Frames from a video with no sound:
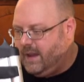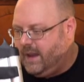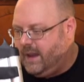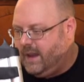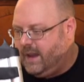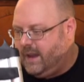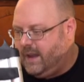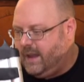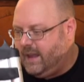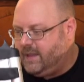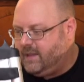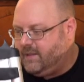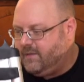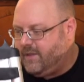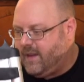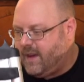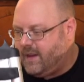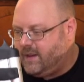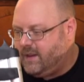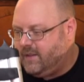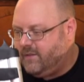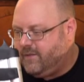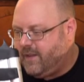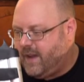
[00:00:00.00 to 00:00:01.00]
And the
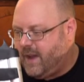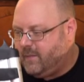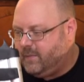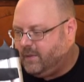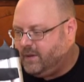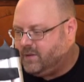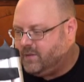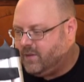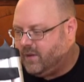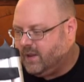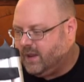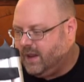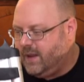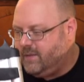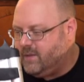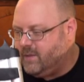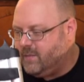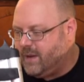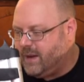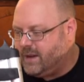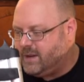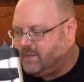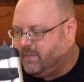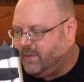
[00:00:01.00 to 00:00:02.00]
founding families reclaimed
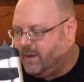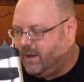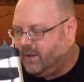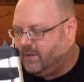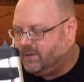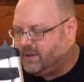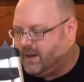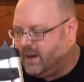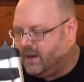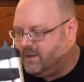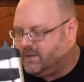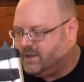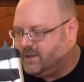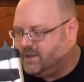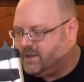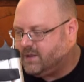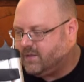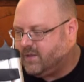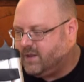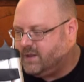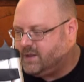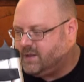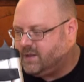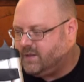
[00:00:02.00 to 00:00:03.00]
the Montebello terraces,
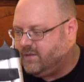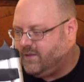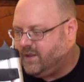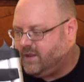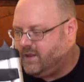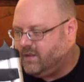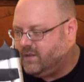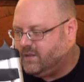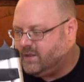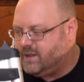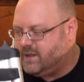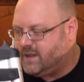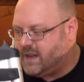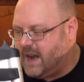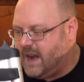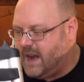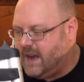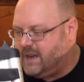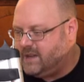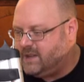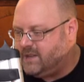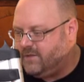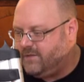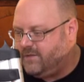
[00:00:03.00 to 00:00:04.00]
increasing the vineyard
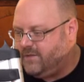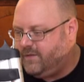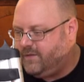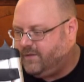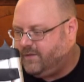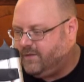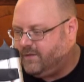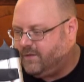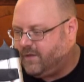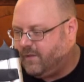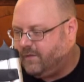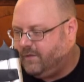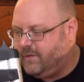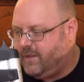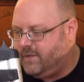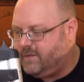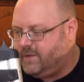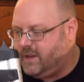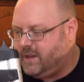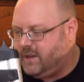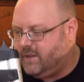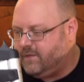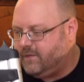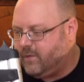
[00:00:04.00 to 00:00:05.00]
size to, from
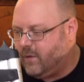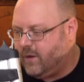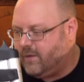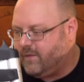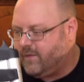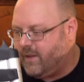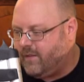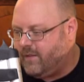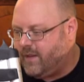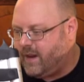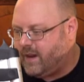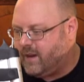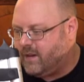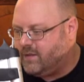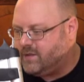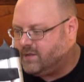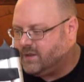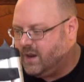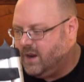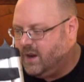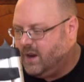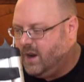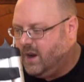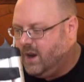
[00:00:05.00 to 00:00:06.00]
15 to 45
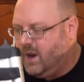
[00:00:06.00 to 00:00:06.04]
acres.